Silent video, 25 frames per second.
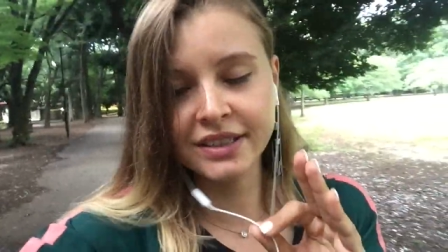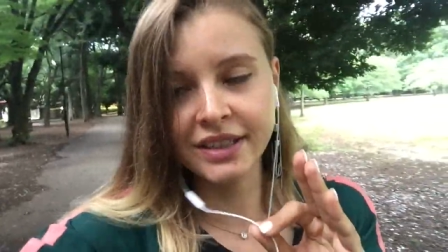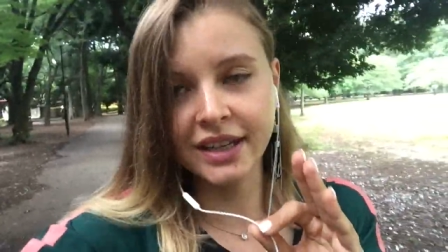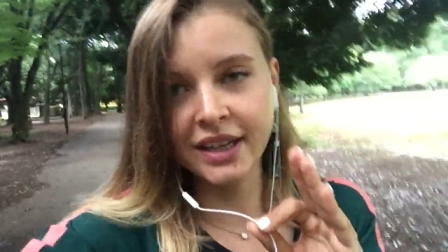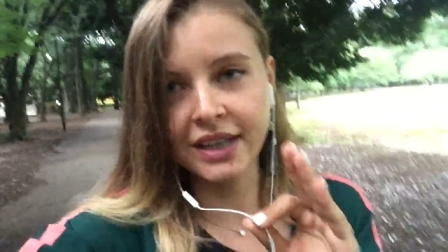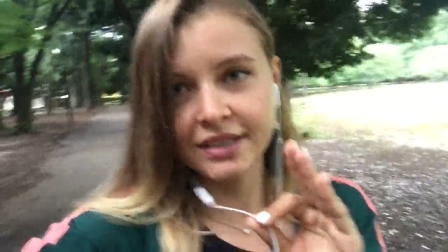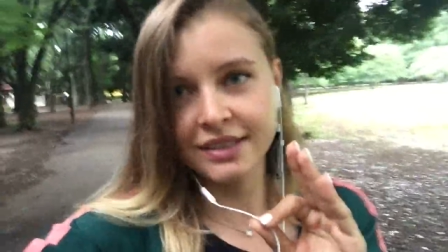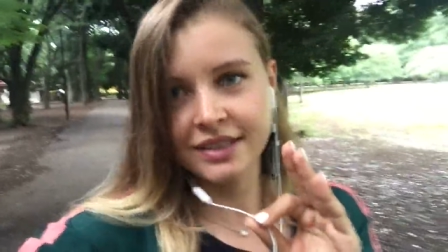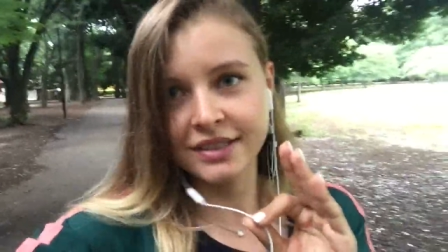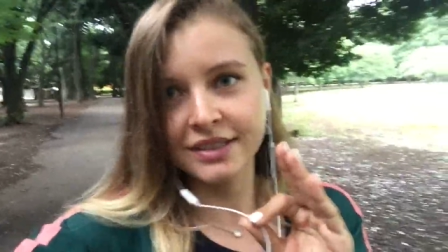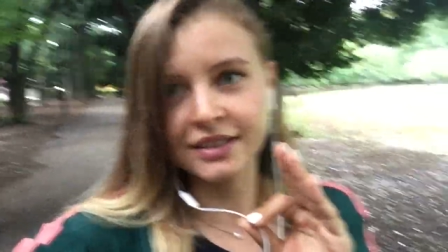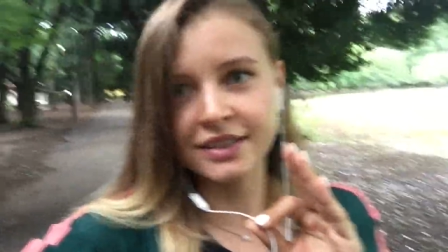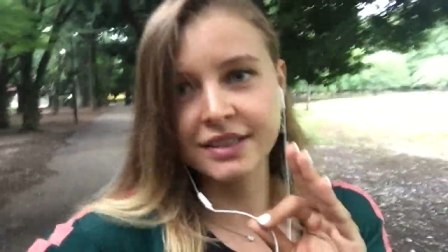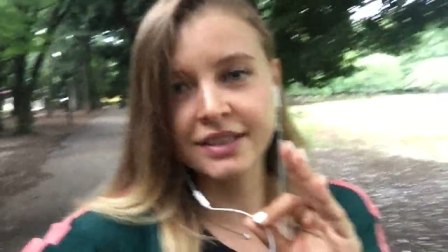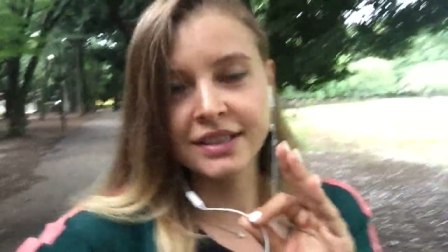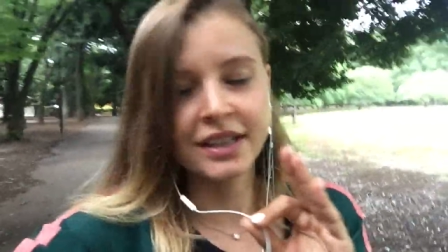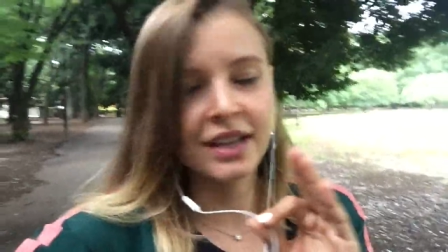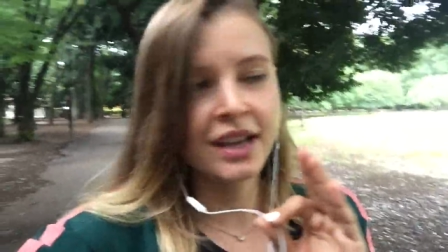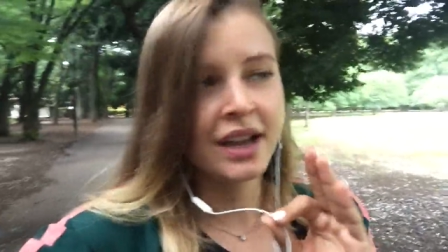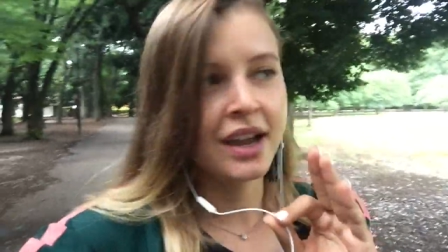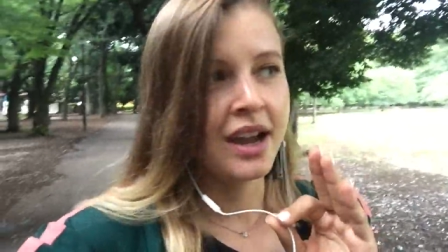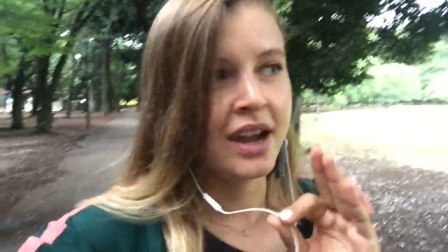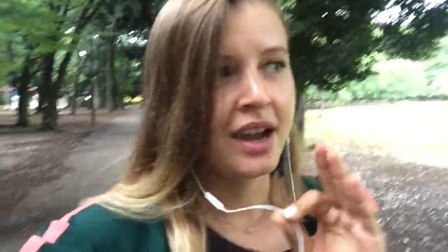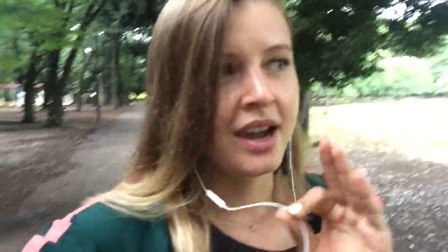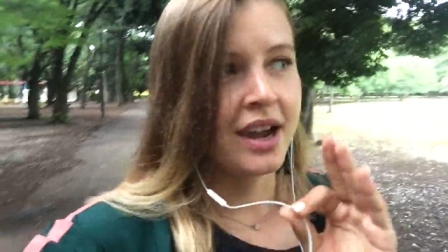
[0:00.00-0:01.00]
license,
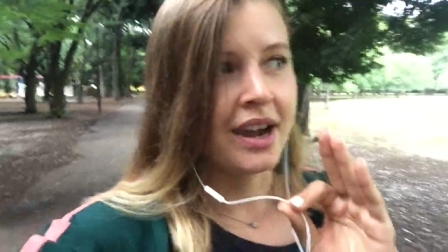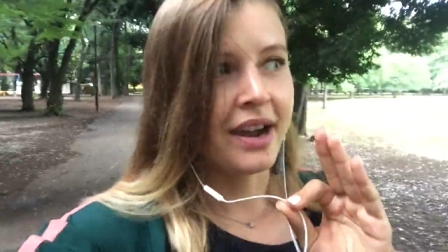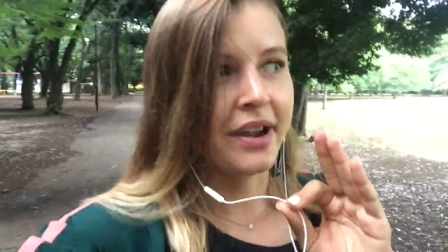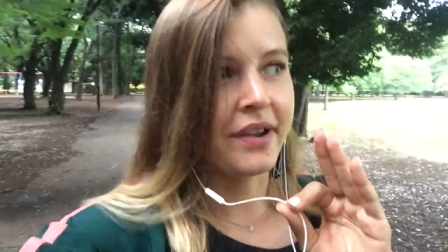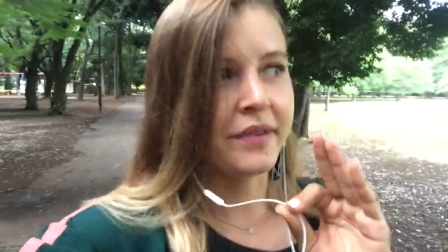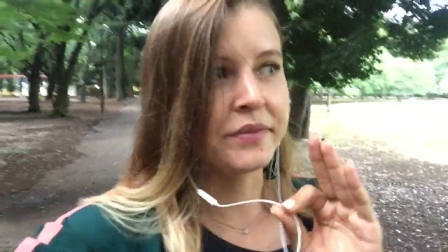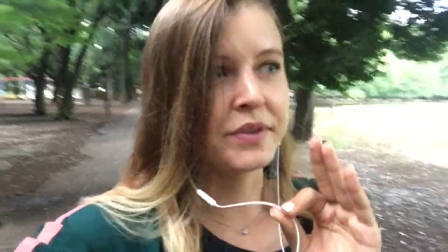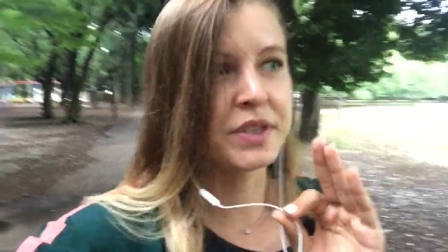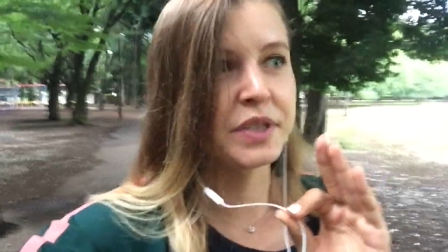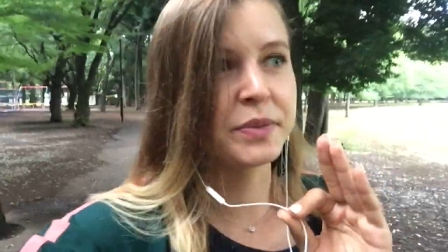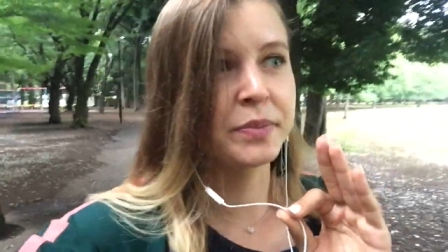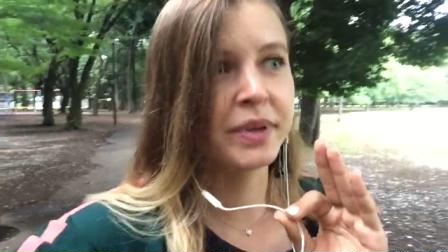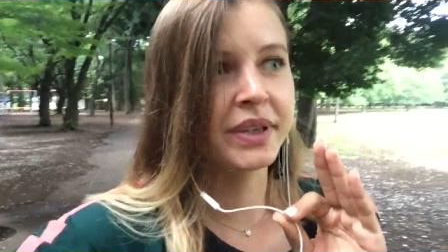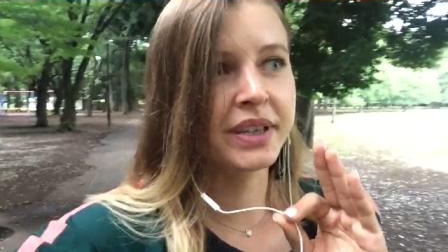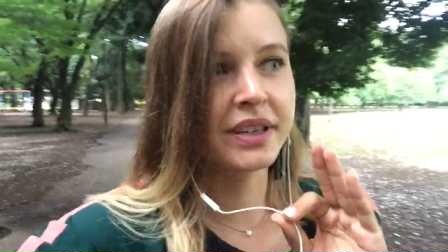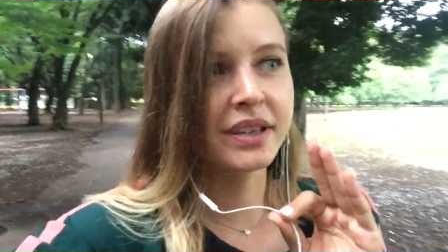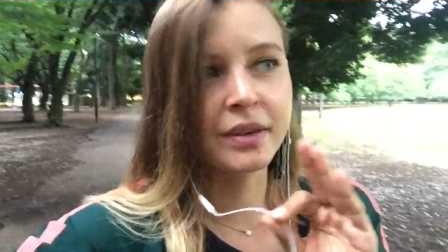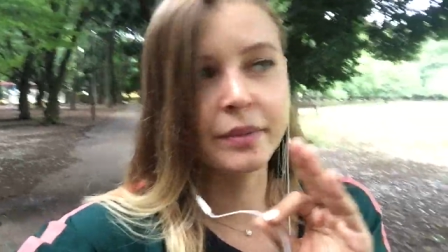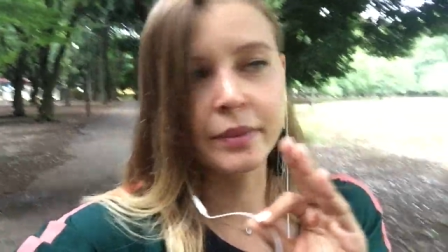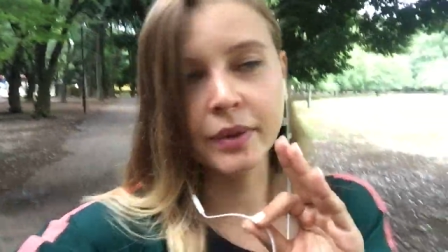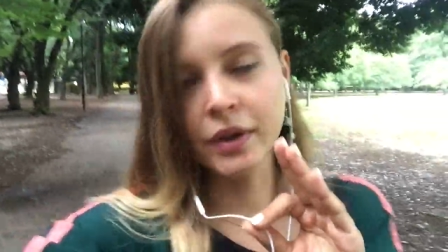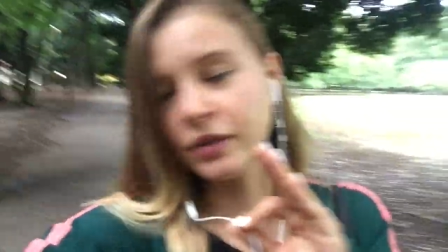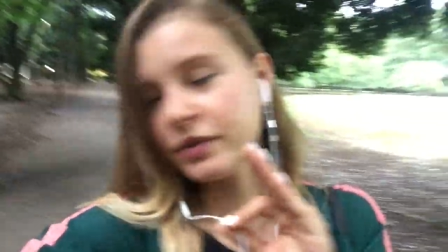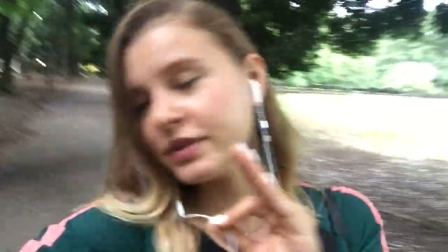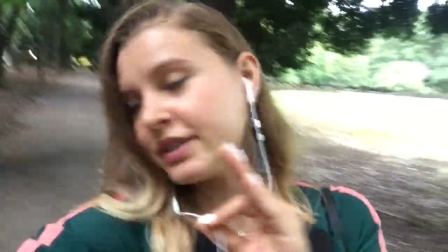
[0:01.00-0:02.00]
I'm
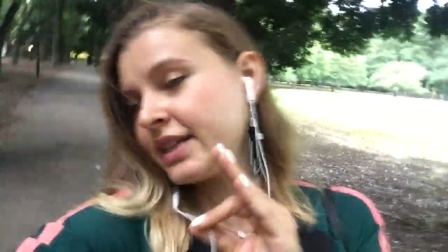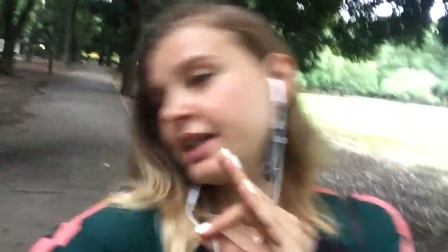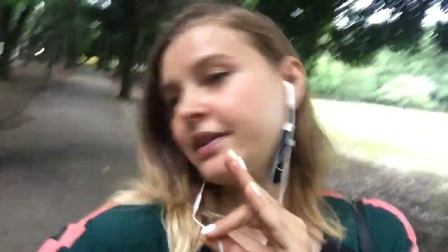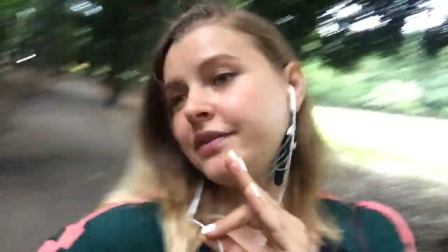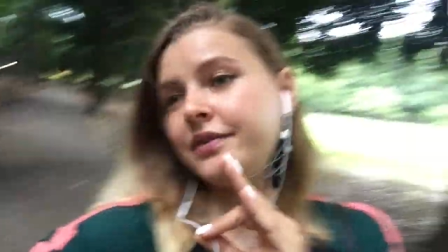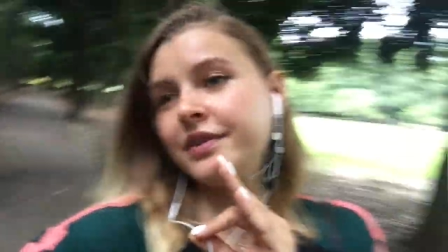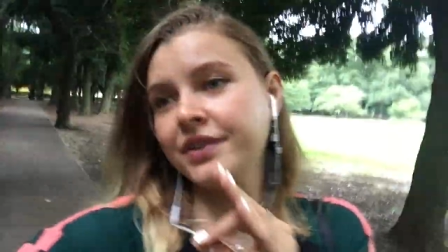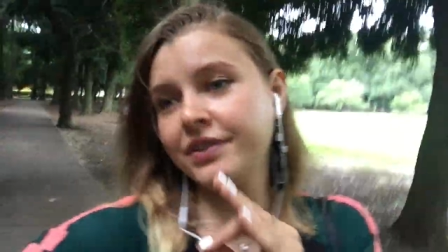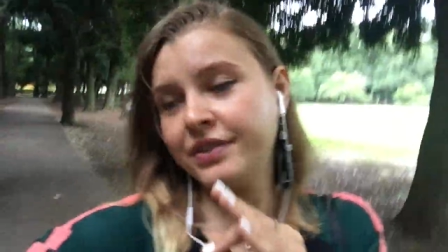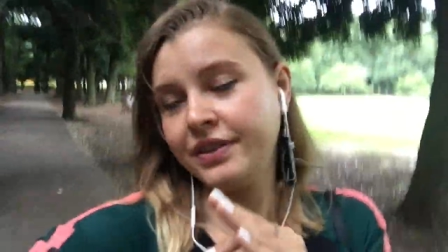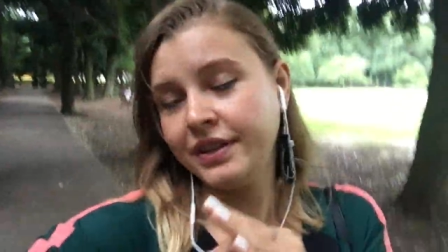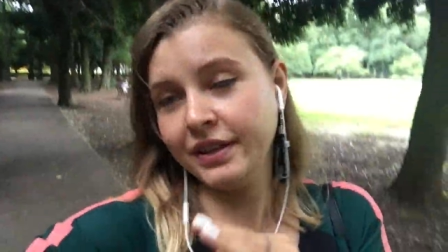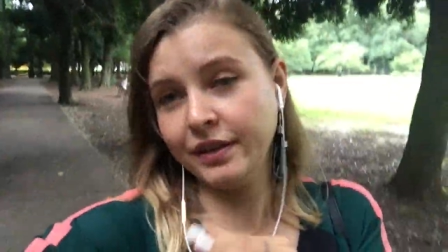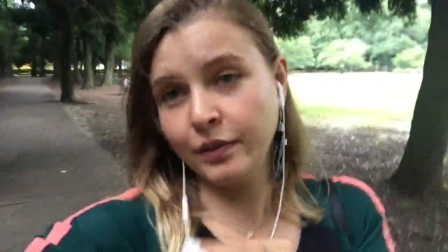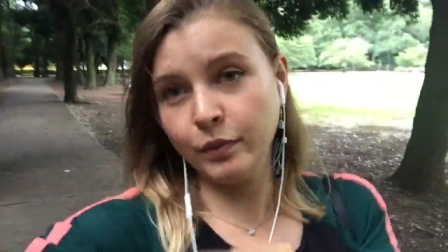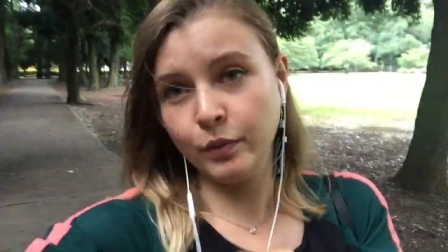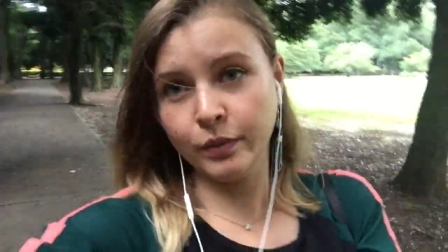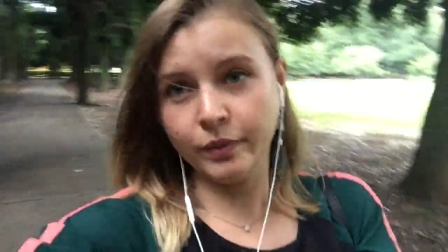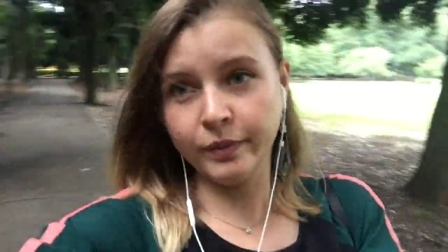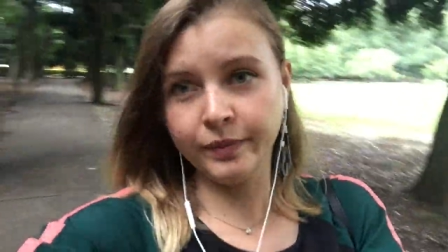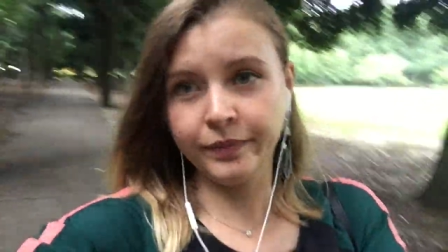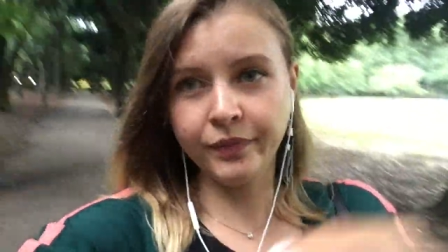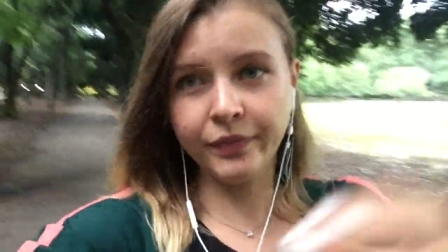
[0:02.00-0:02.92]
speaking about everything